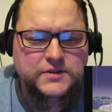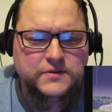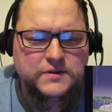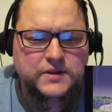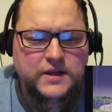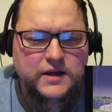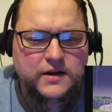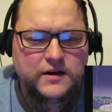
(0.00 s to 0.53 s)
to
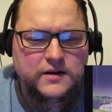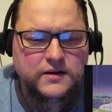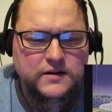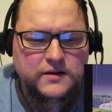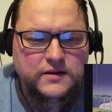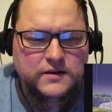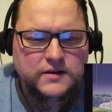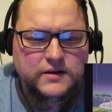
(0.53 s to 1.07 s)
it there.
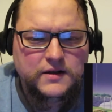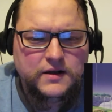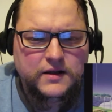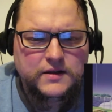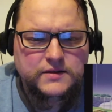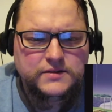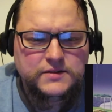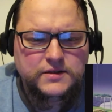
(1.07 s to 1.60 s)

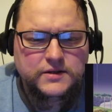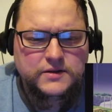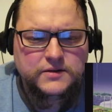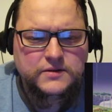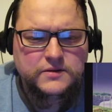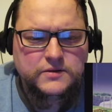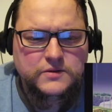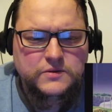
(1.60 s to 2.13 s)

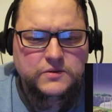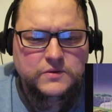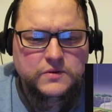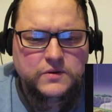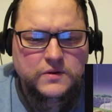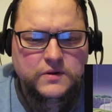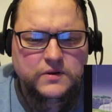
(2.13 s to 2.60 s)
So